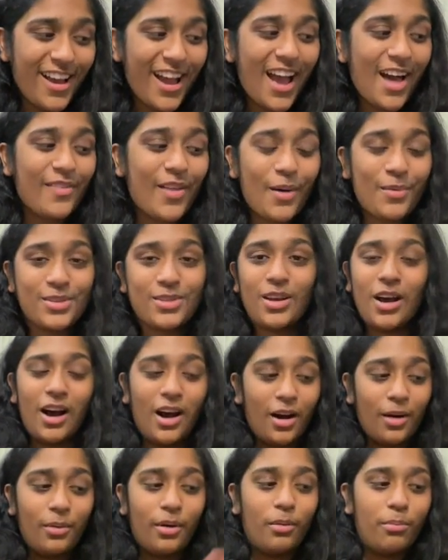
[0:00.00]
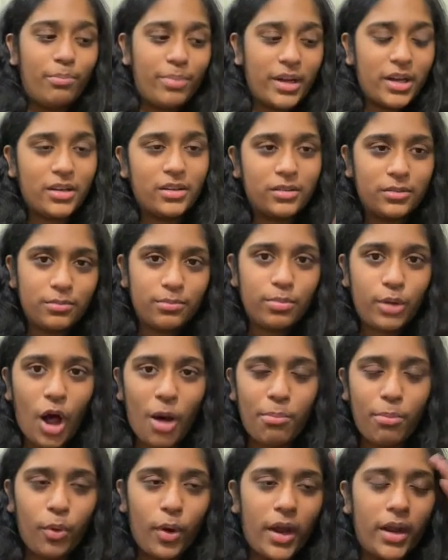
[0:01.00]
and that was a, a, big
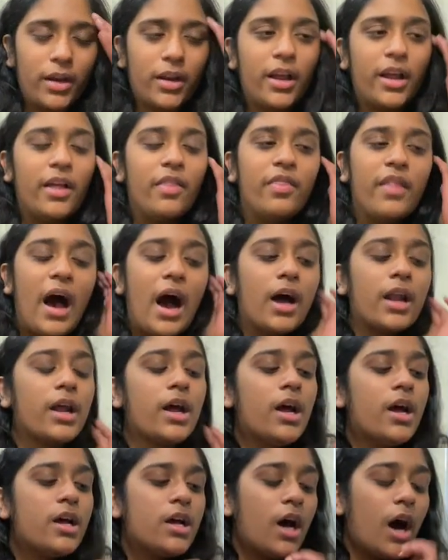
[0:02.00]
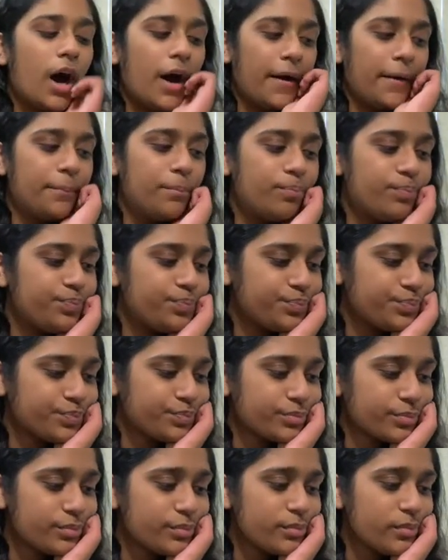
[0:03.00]
plot point in that. Um,
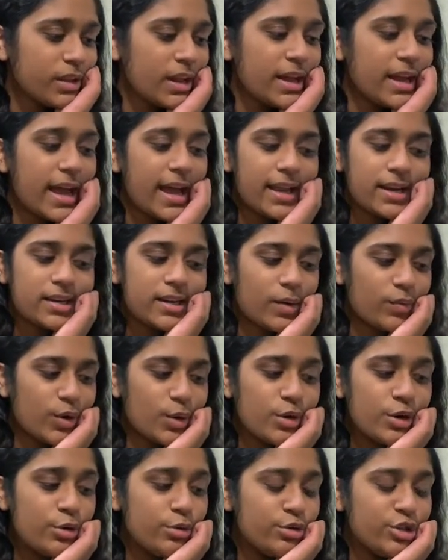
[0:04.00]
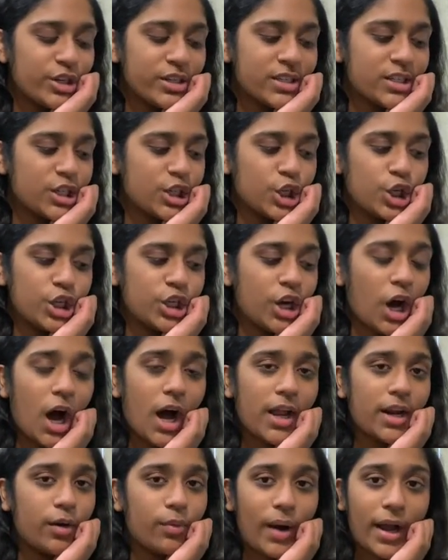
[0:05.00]
and Roku just could
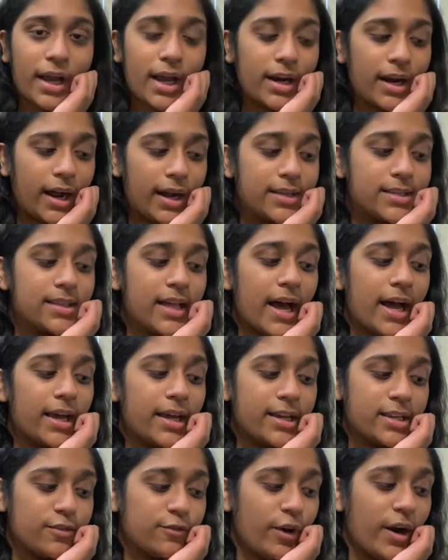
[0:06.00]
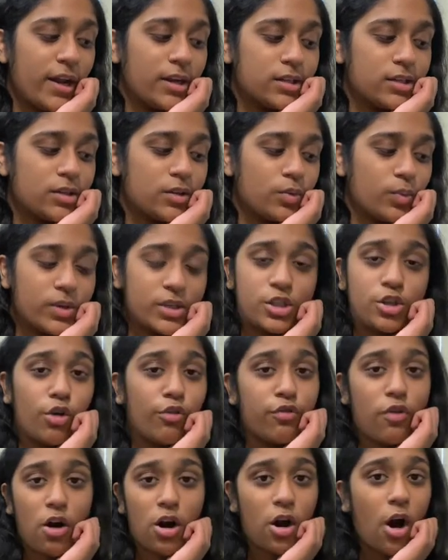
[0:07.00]
not recognize that his friend was so
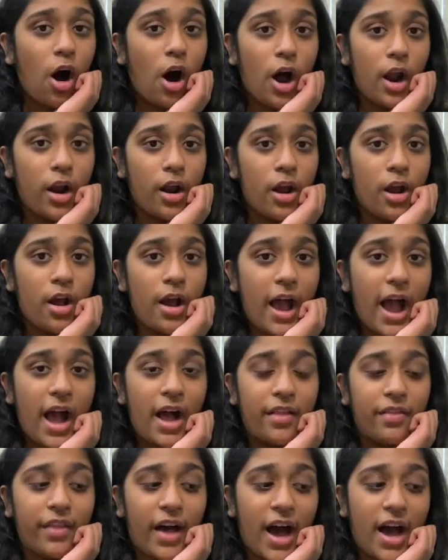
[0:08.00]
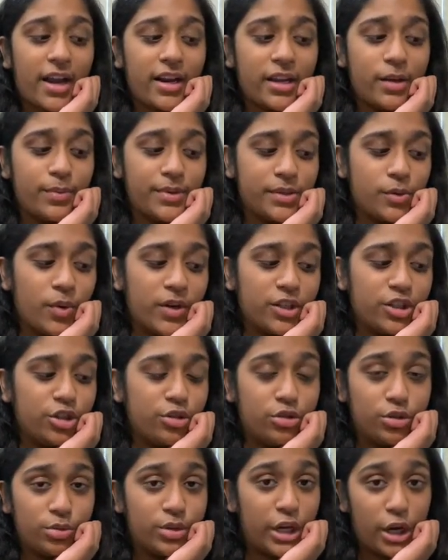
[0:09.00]
far gone and that he was going to
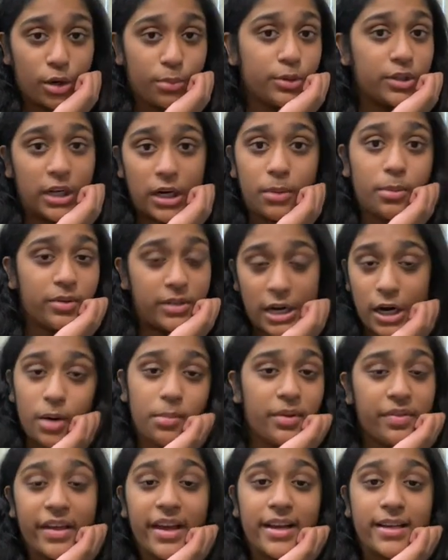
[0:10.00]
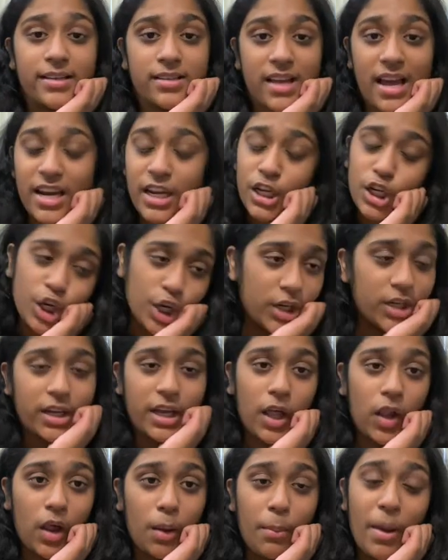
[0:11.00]
do terrible, terrible, terrible things and he couldn't
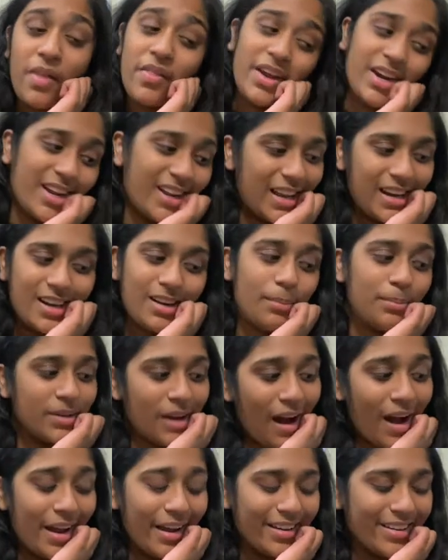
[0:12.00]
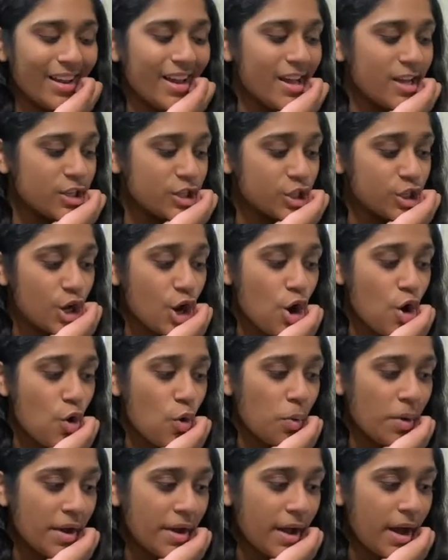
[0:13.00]
kill him and then he ended up dying. So,
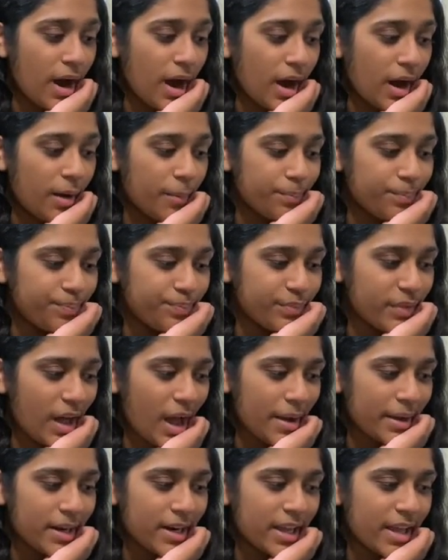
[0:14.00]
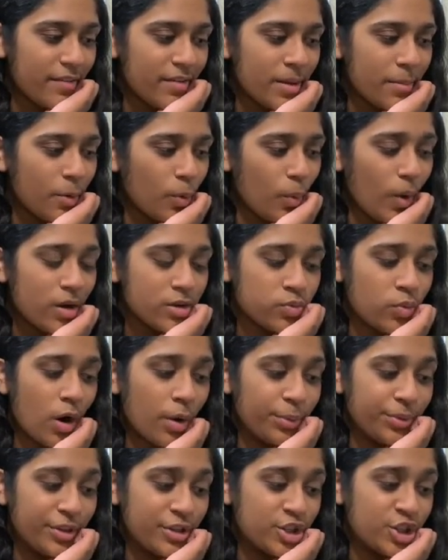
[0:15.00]
um, I'm gonna give him a what is wrong
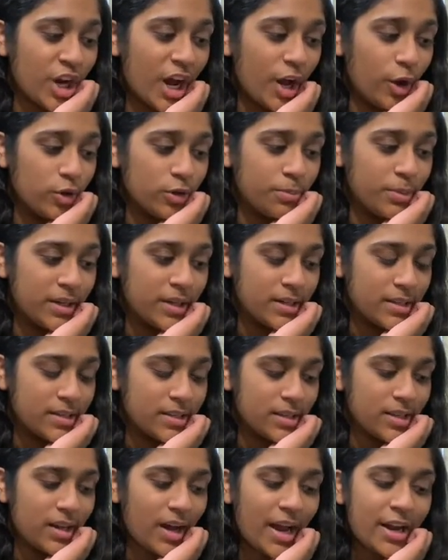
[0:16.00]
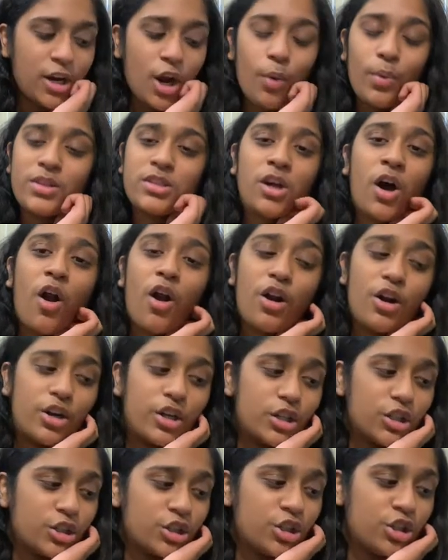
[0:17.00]
with this child because I know it's hard
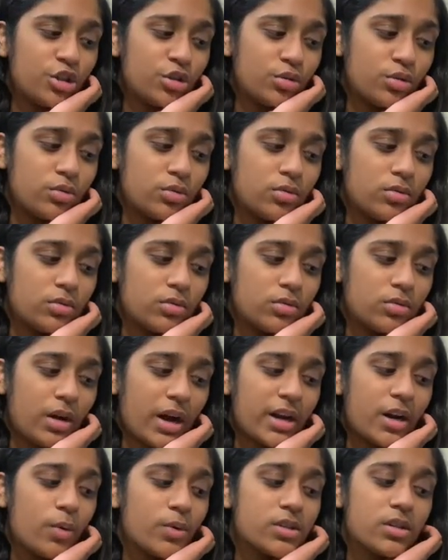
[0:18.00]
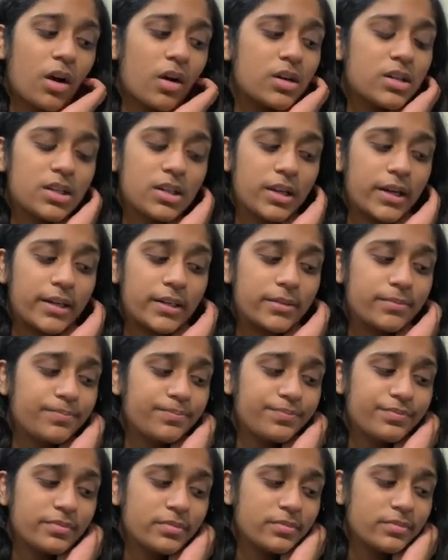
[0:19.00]
to, I know it's hard to like
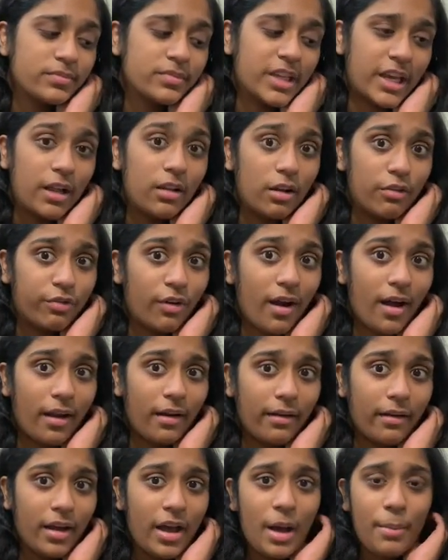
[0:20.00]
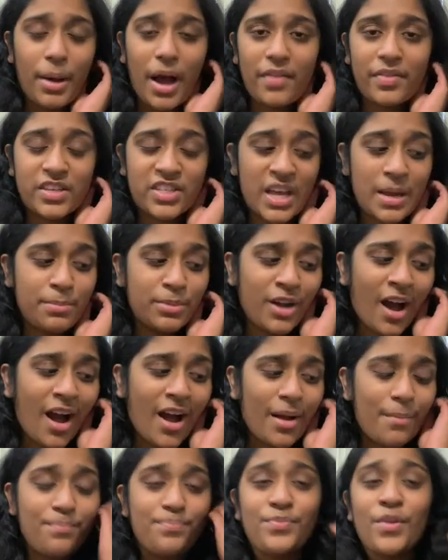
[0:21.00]
kill a friend, but at the same
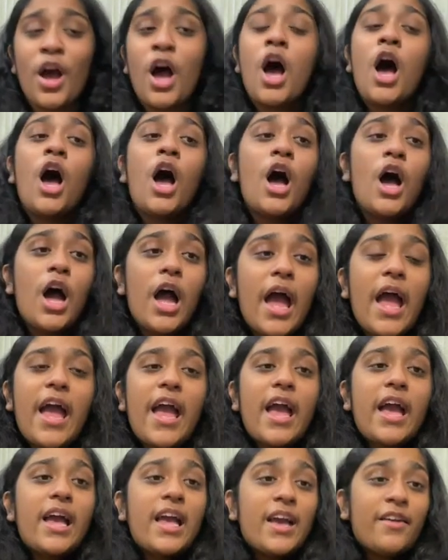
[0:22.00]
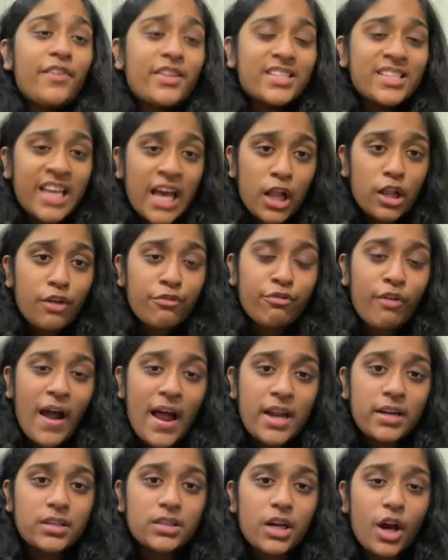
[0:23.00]
time, if it's kill a
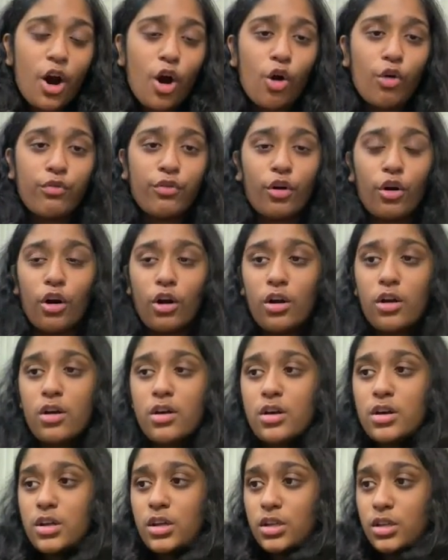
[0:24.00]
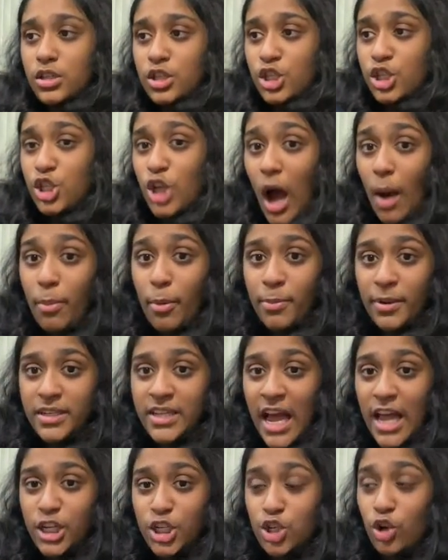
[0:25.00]
friend over stop a
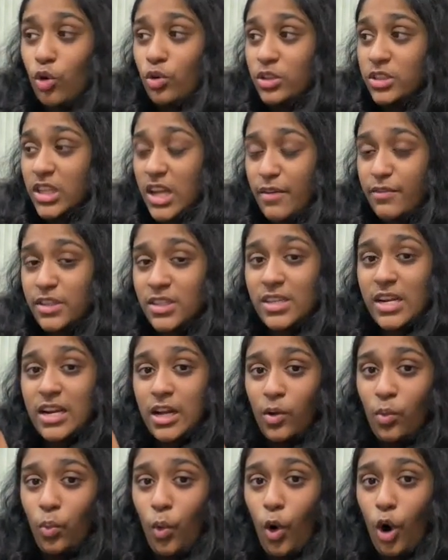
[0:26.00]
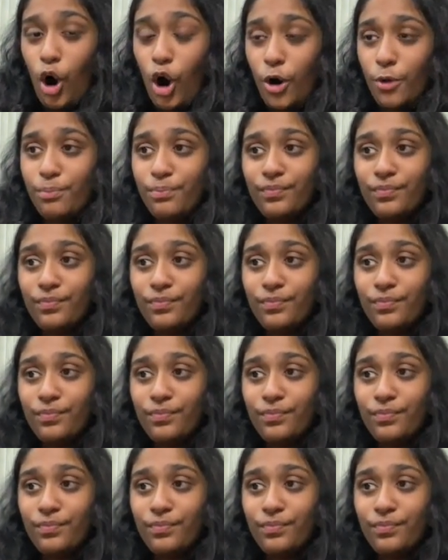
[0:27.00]
potential devastating war,